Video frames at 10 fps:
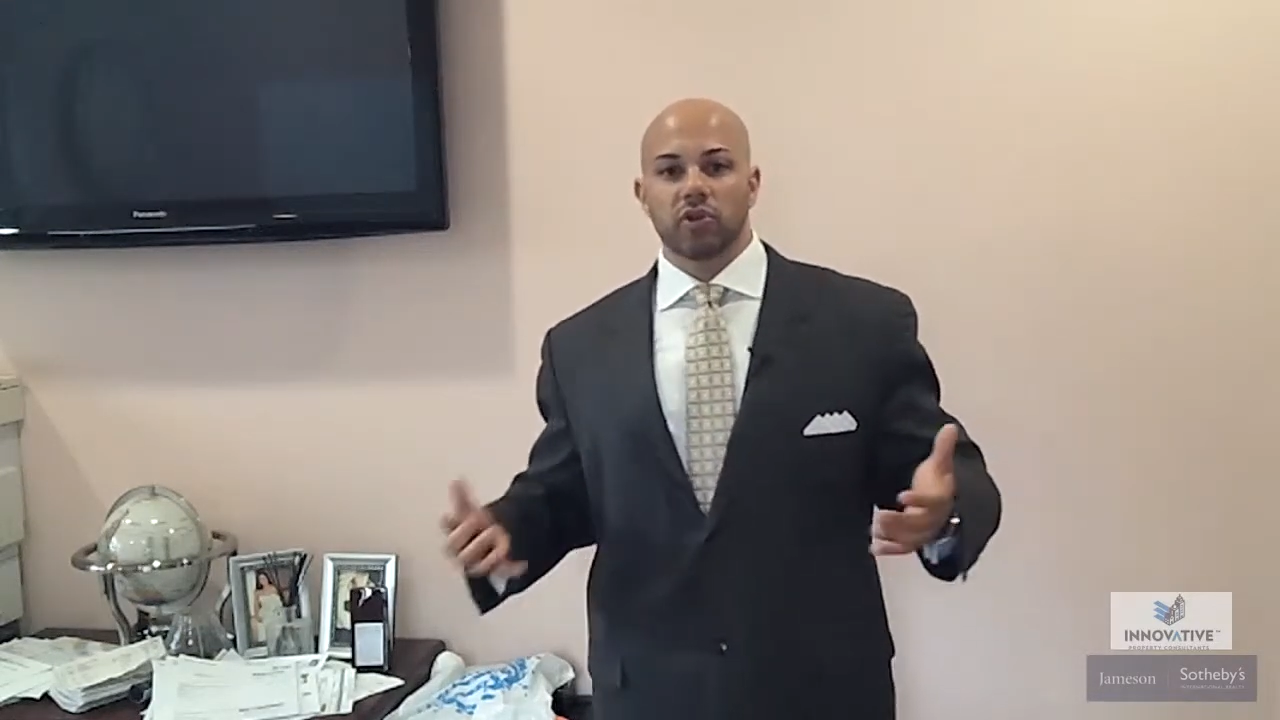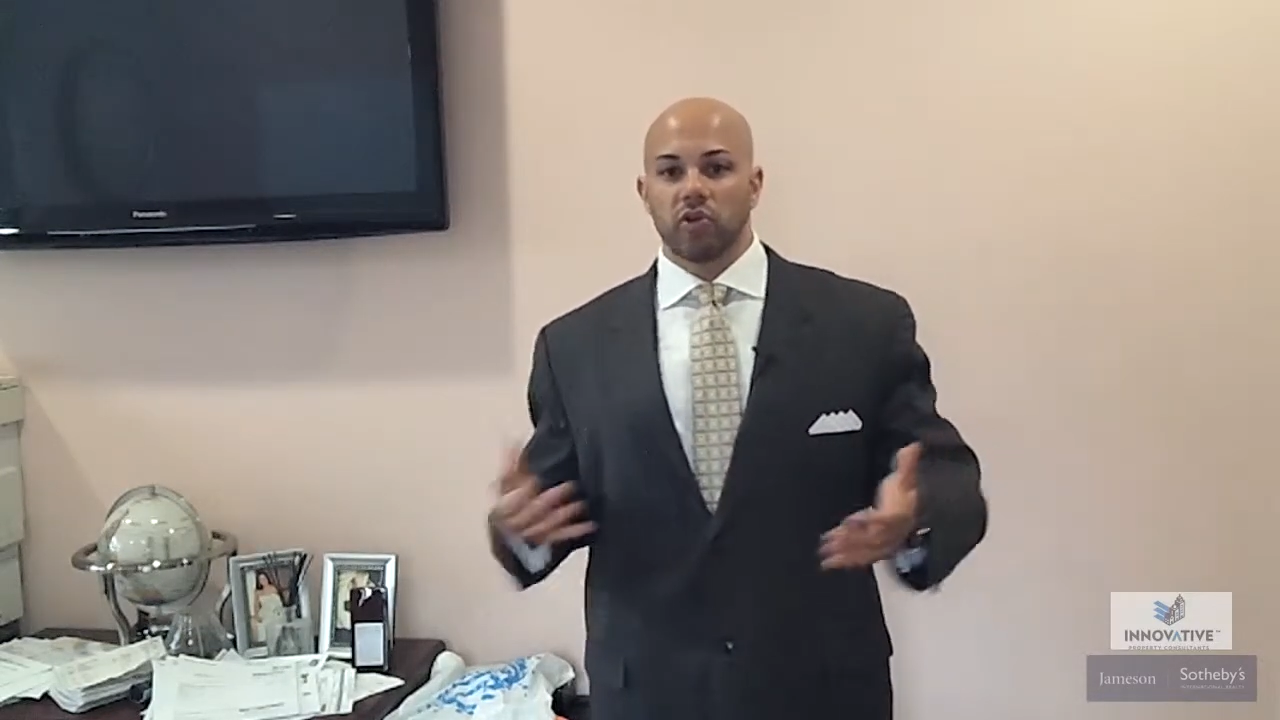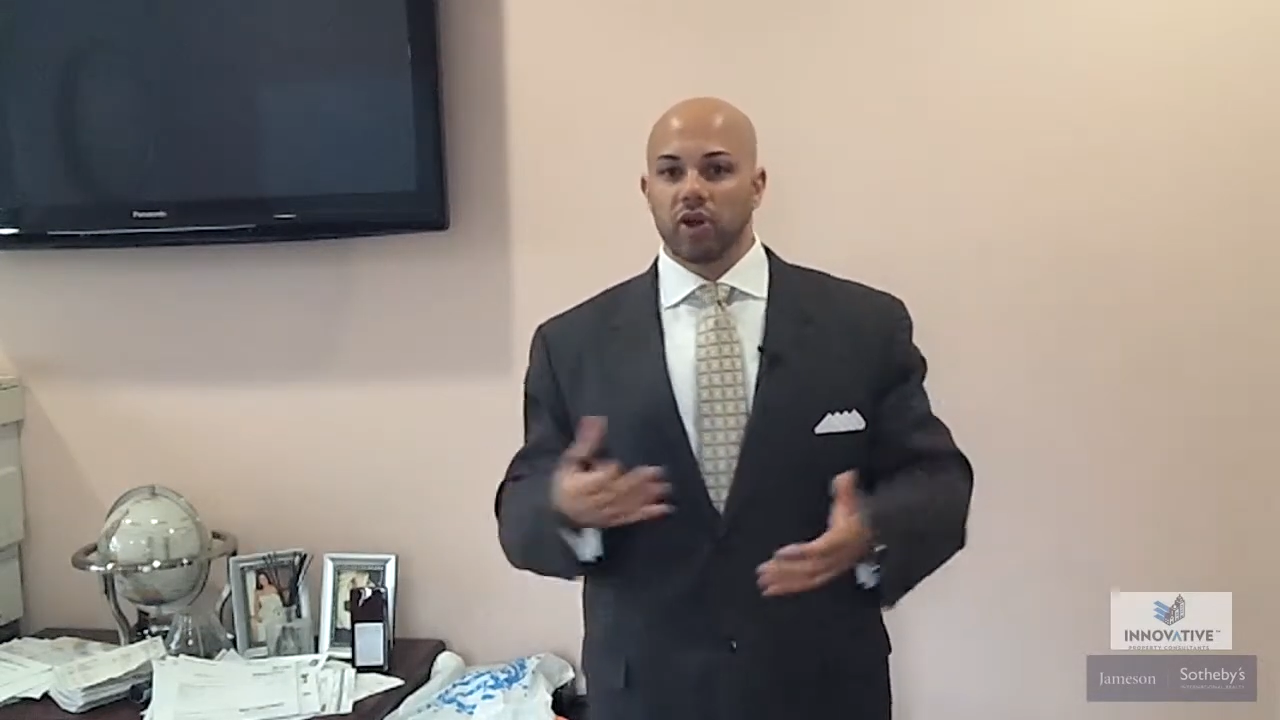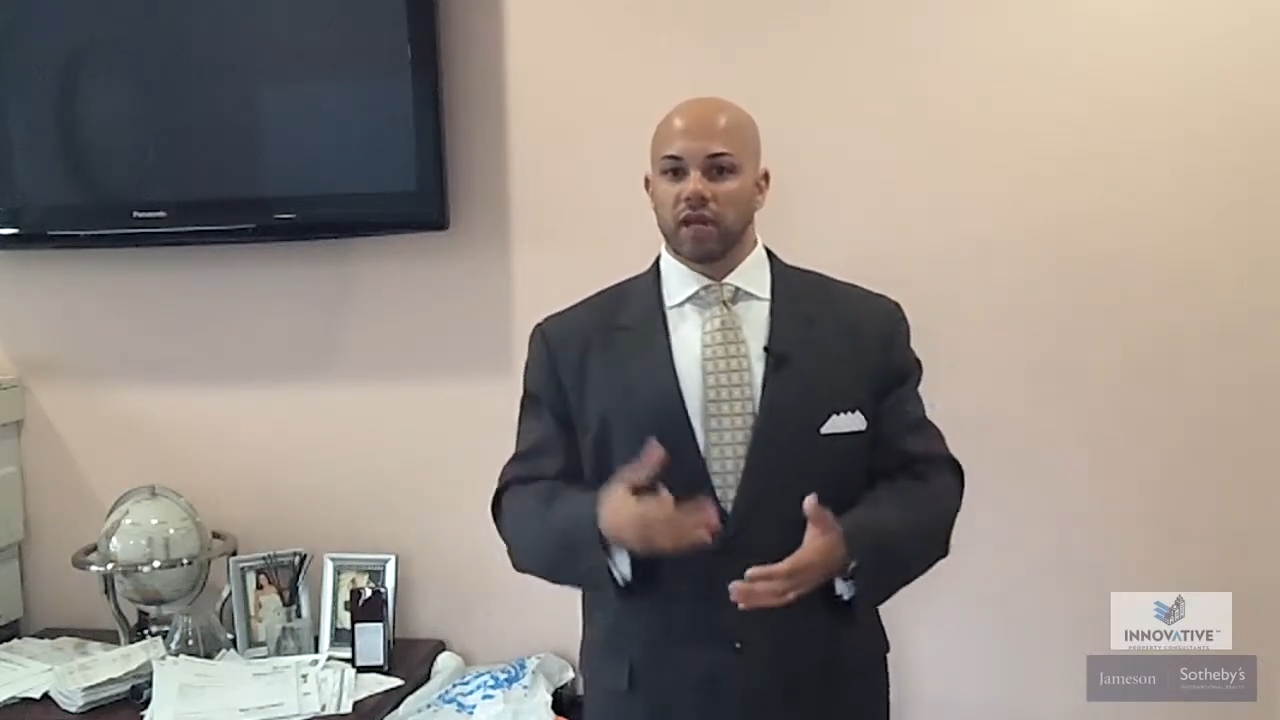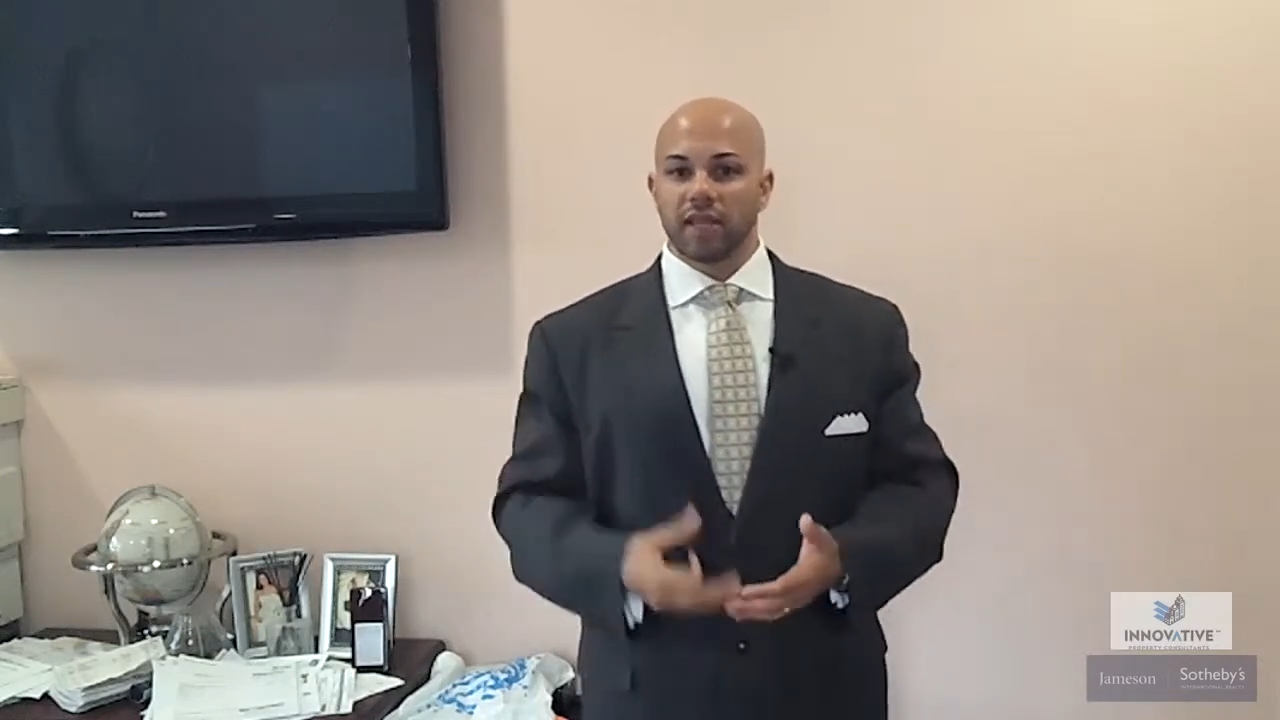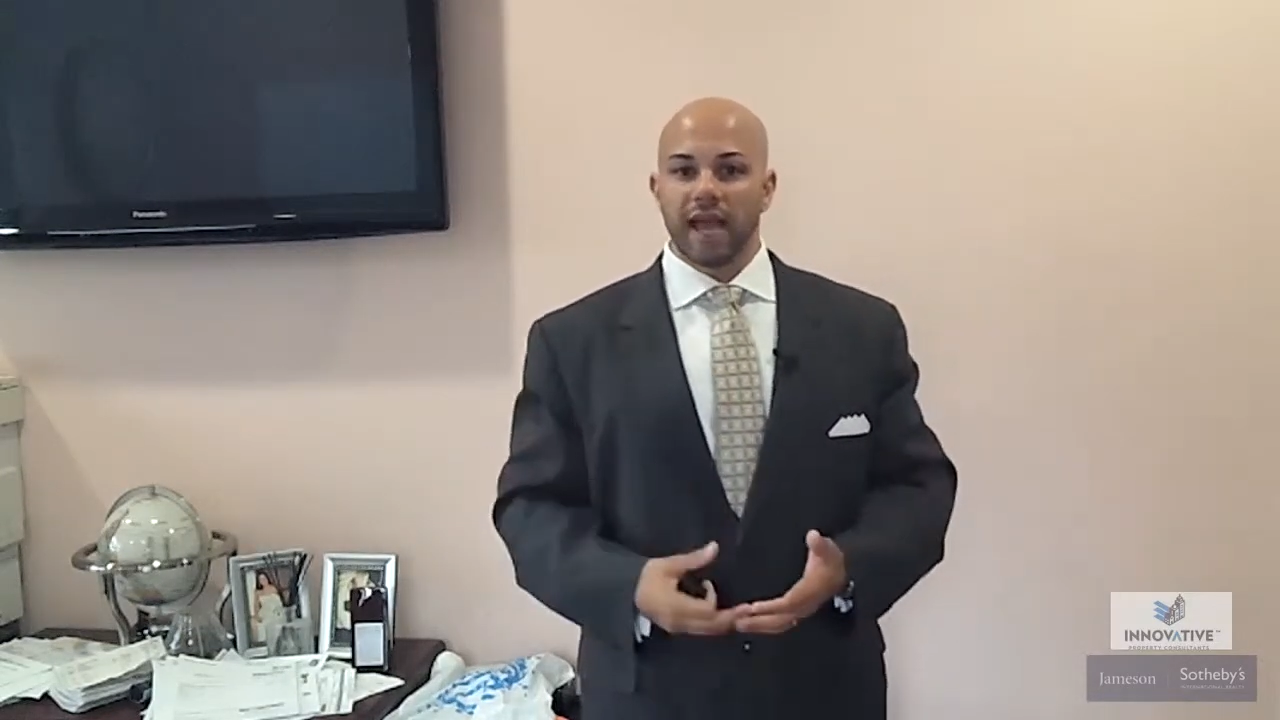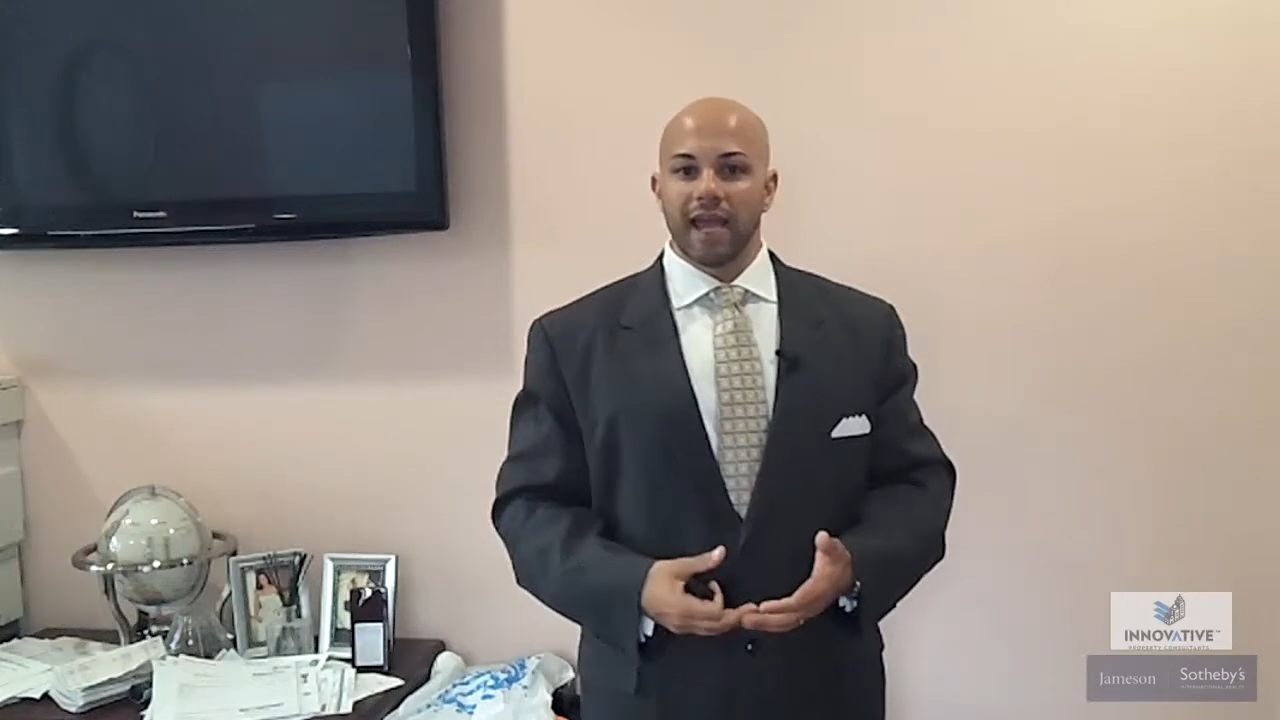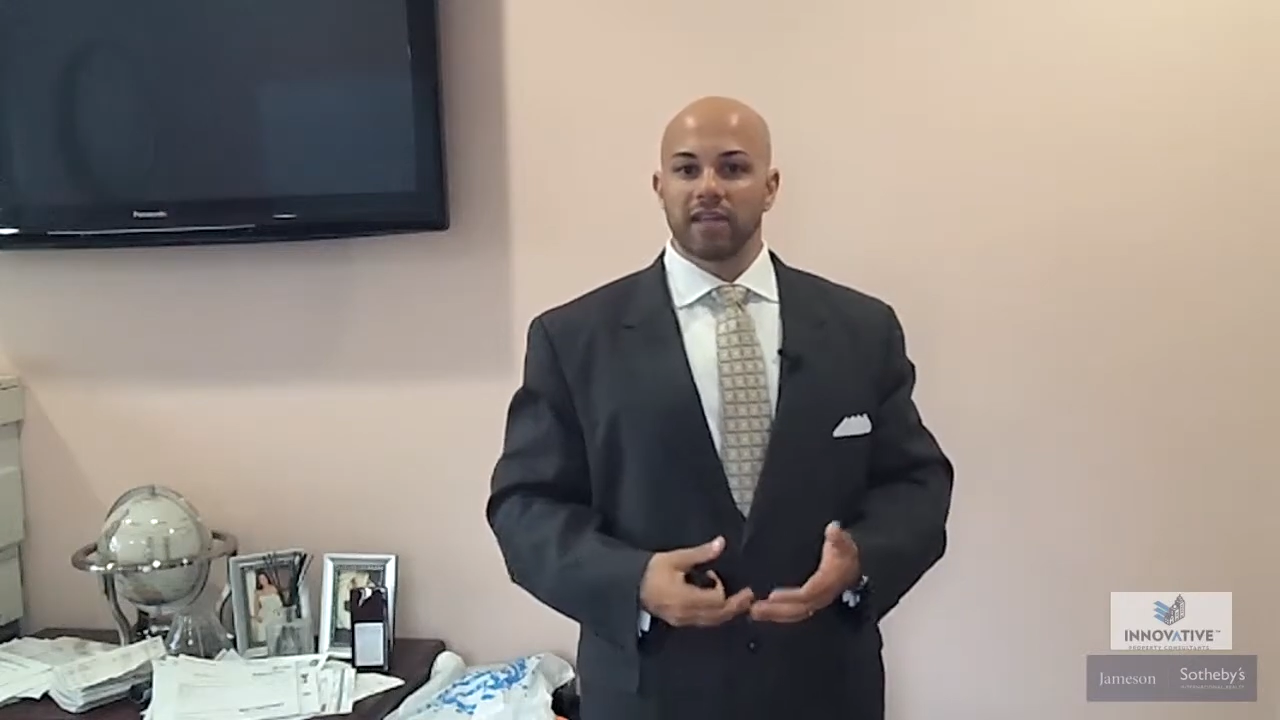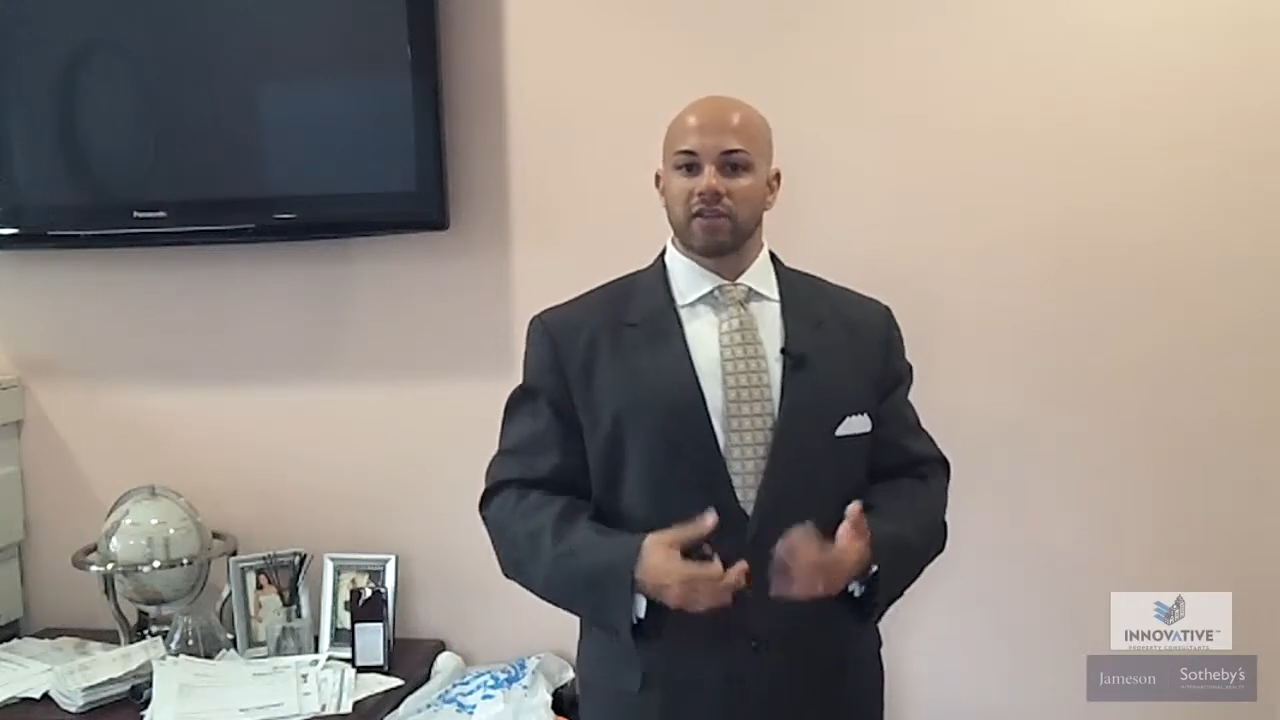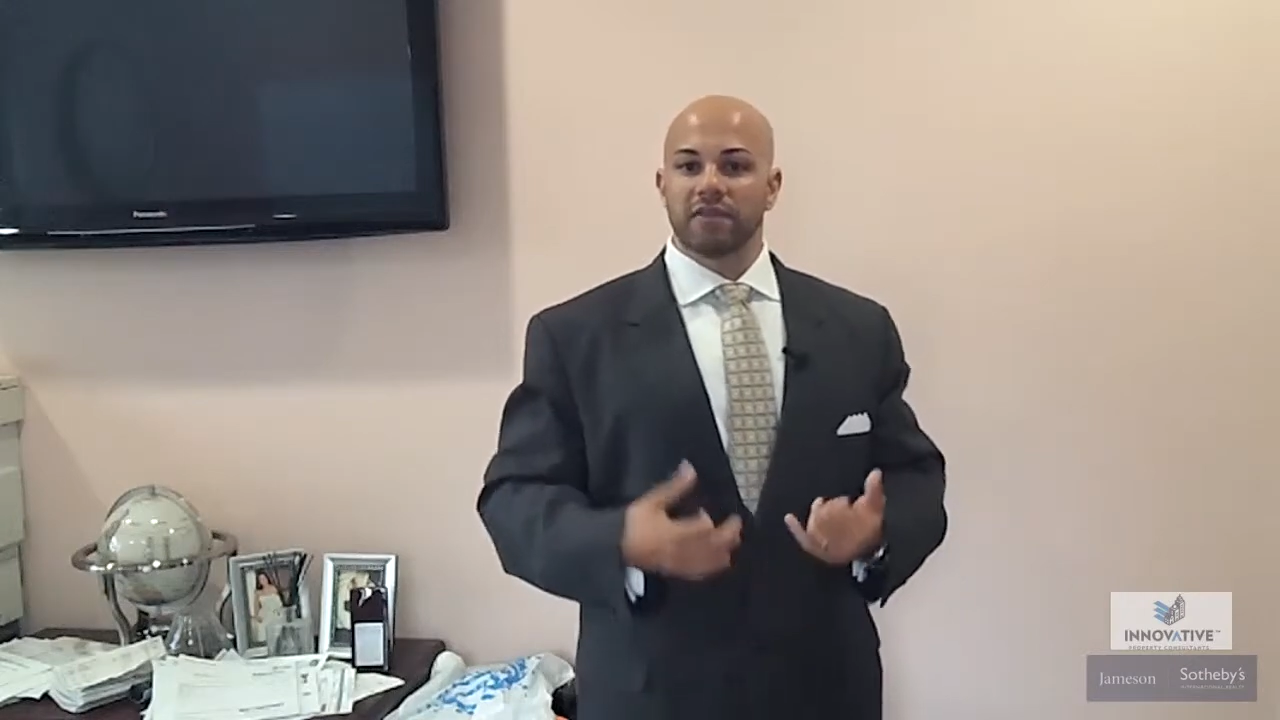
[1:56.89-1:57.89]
They're going online,